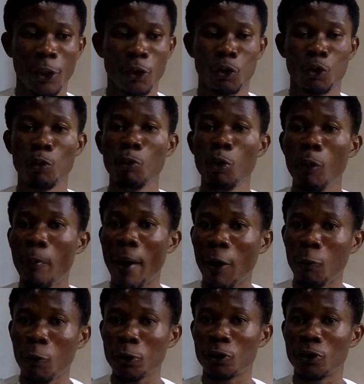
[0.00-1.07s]
to move
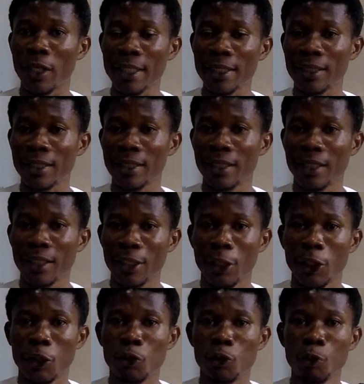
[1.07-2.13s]
backward straight,
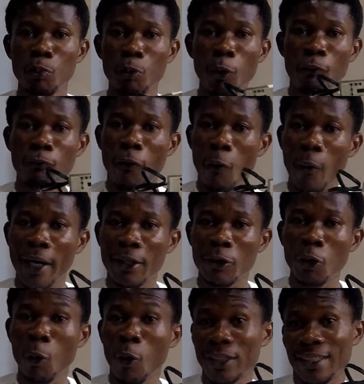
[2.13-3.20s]
to move forward
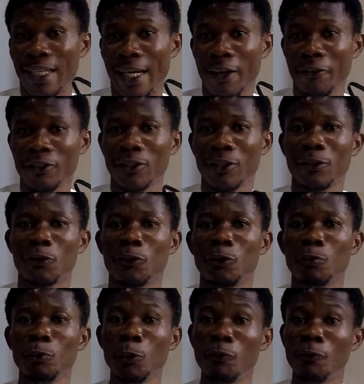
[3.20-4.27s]
towards the left, to
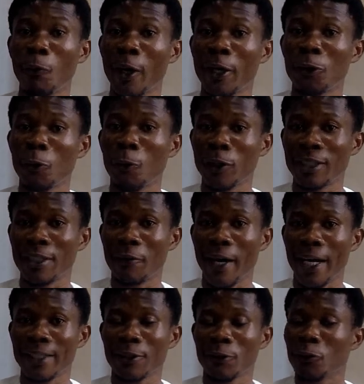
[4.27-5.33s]
move forward towards the
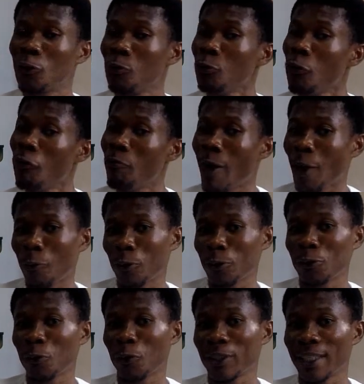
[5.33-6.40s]
right, to move backwards
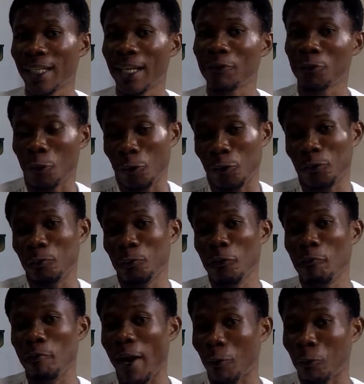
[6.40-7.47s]
towards the left, or to
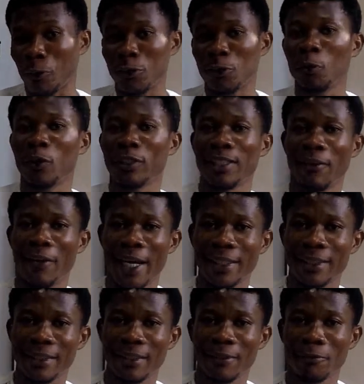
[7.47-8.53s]
move backwards towards the right.
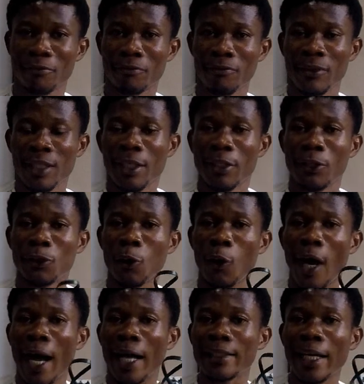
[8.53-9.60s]

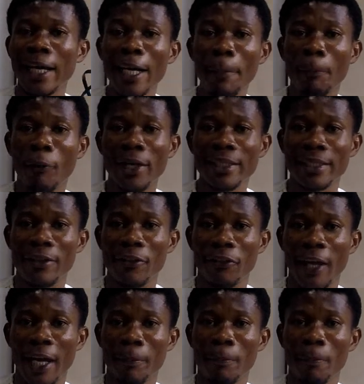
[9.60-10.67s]
So at any point in
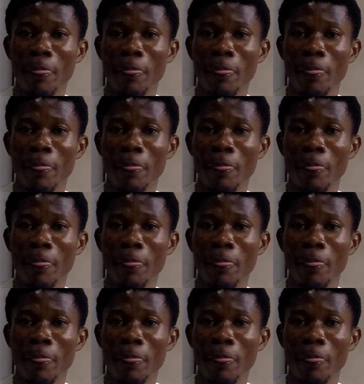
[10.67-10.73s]
time,